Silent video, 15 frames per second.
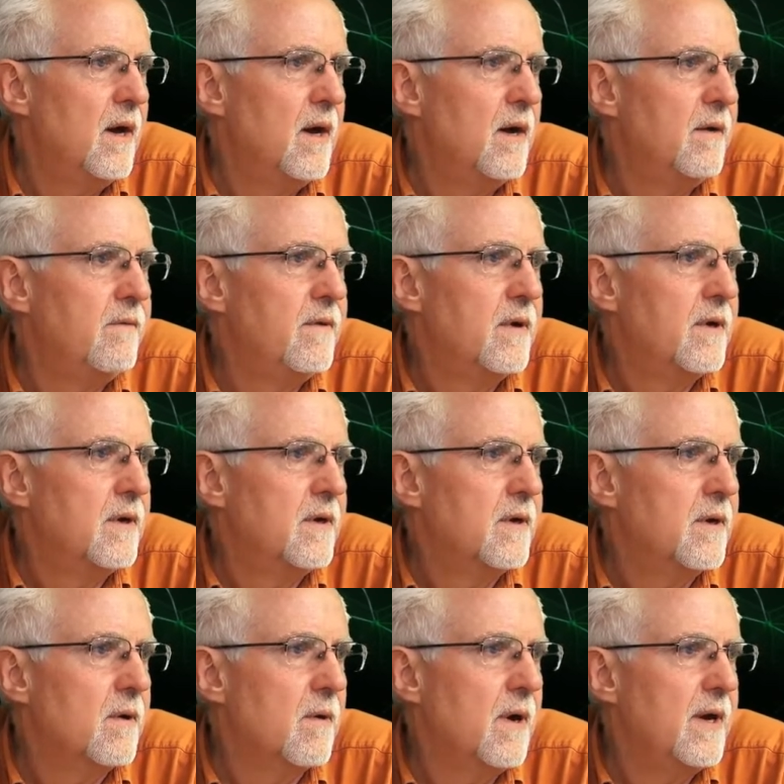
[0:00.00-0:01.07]
of
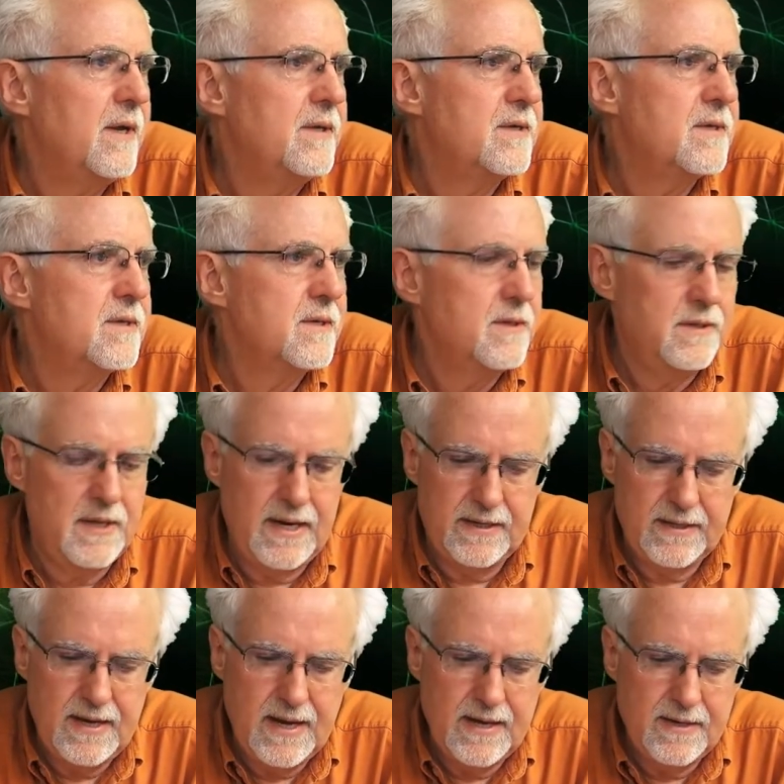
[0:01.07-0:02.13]
grades
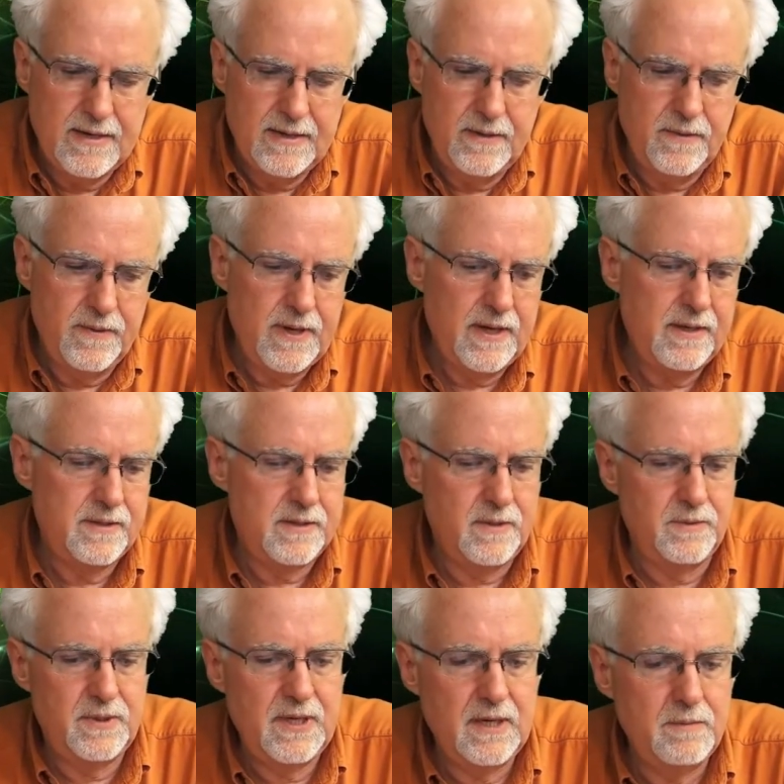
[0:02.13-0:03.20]
like that. Okay.
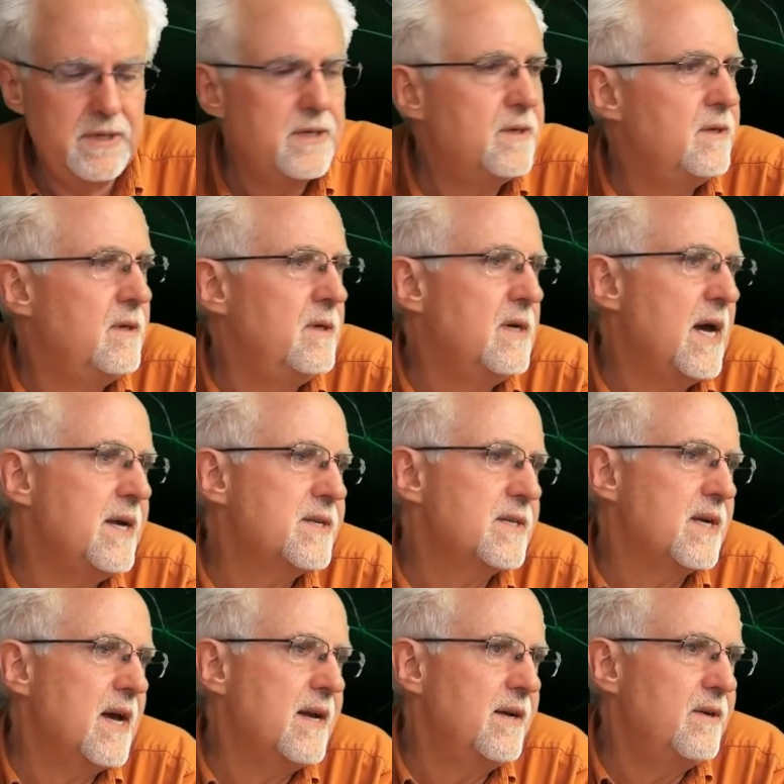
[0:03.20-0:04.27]
So tell me, do you
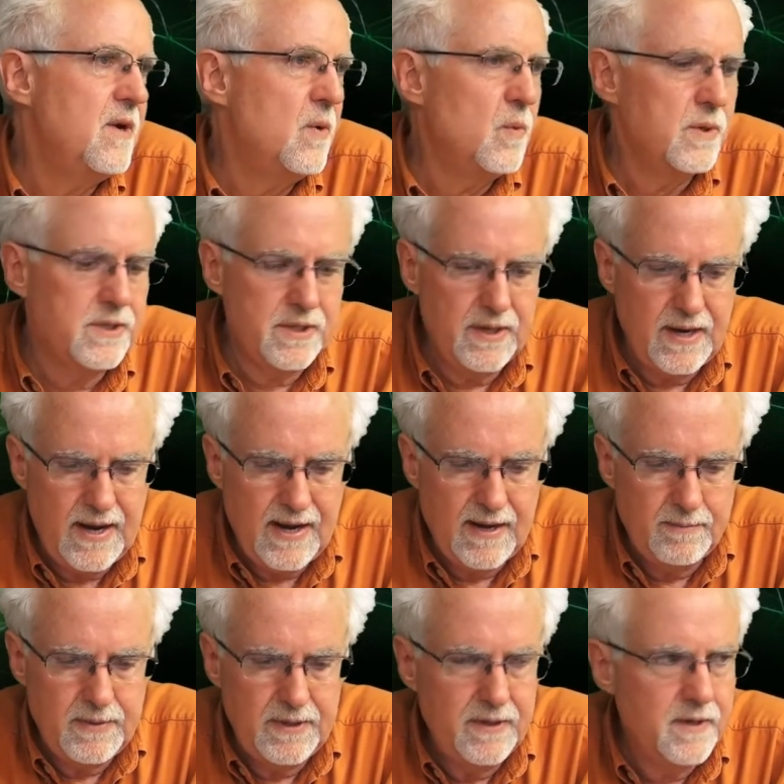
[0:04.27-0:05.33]
guys kind of know what's going to
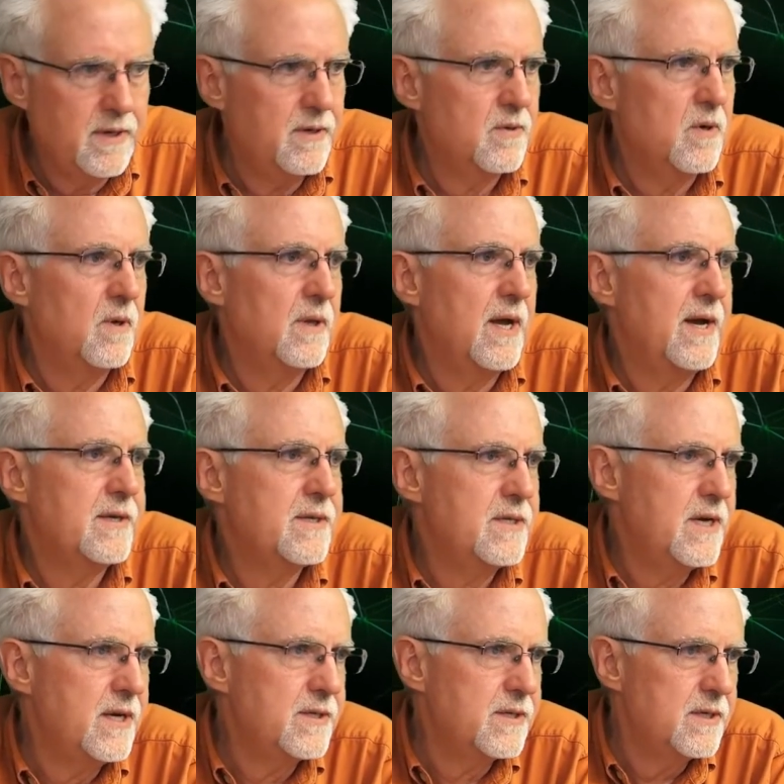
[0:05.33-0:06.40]
happen here? Control
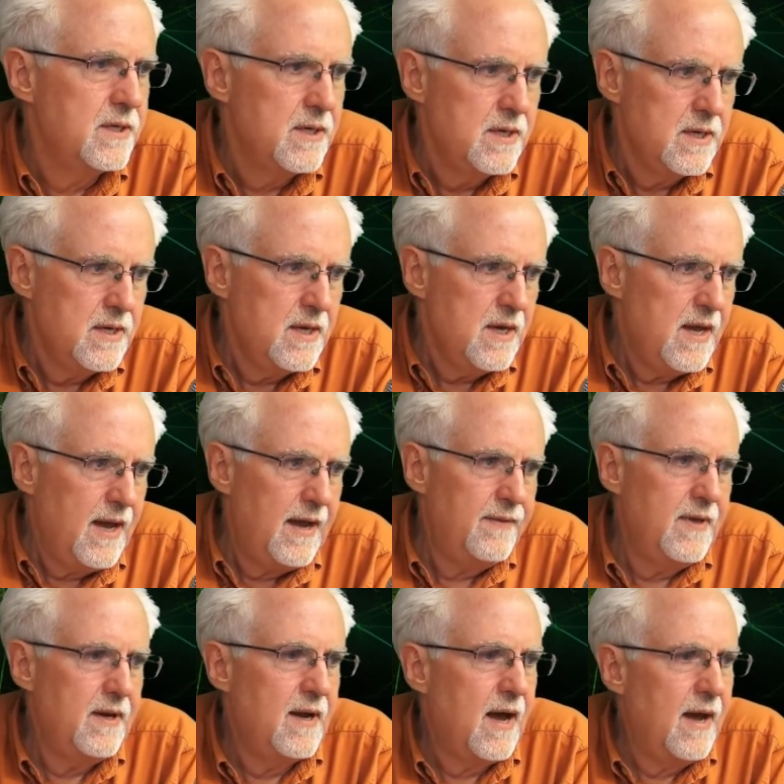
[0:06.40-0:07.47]
X, yes.
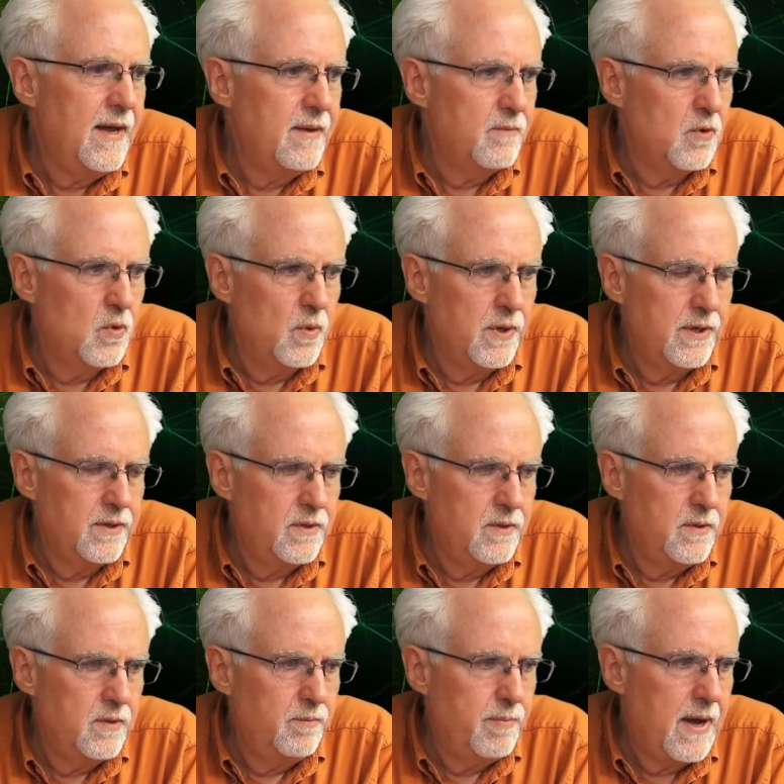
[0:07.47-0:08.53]
And then I am going
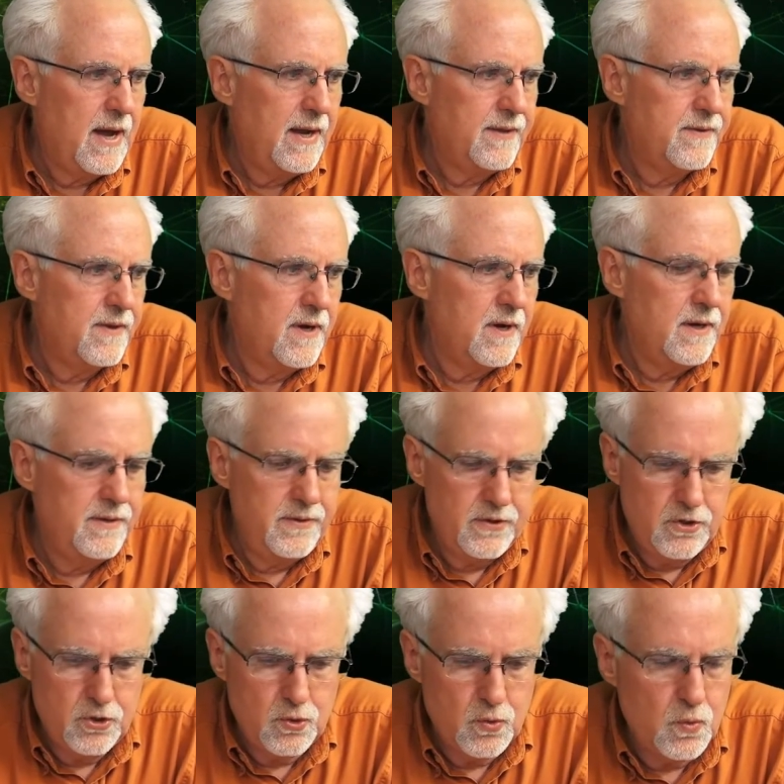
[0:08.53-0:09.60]
to Python
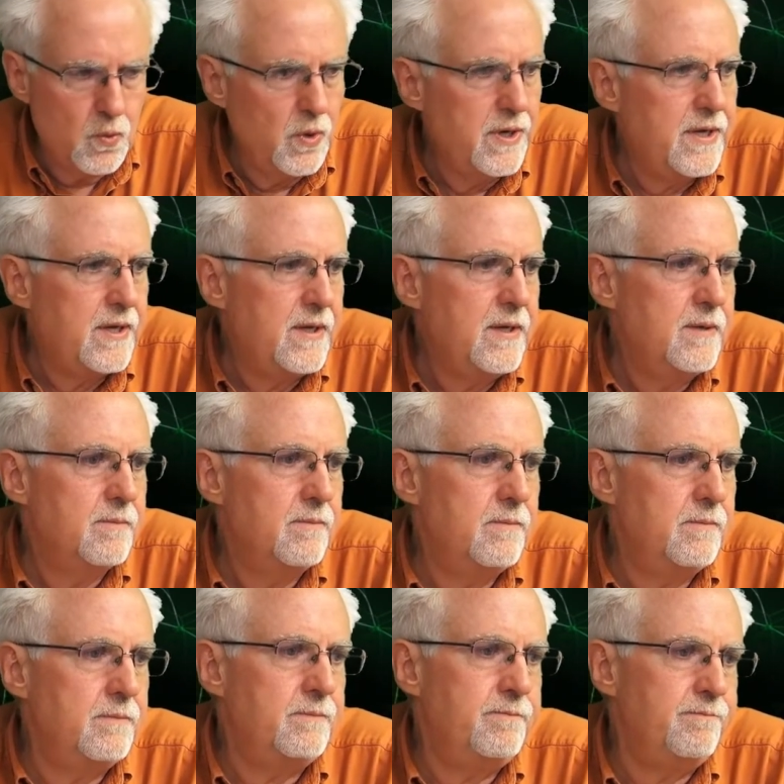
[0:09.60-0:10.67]
3
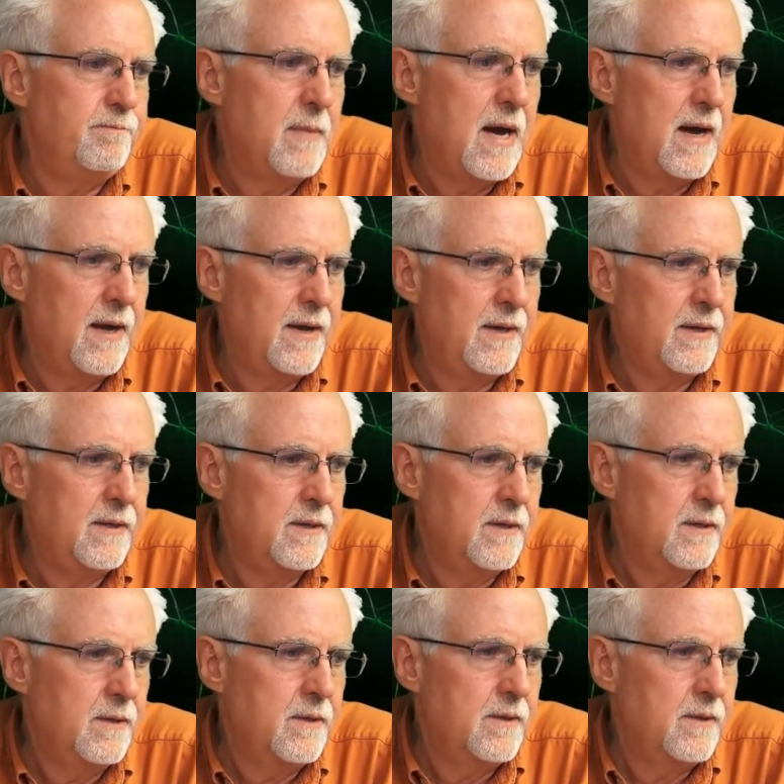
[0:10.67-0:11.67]
my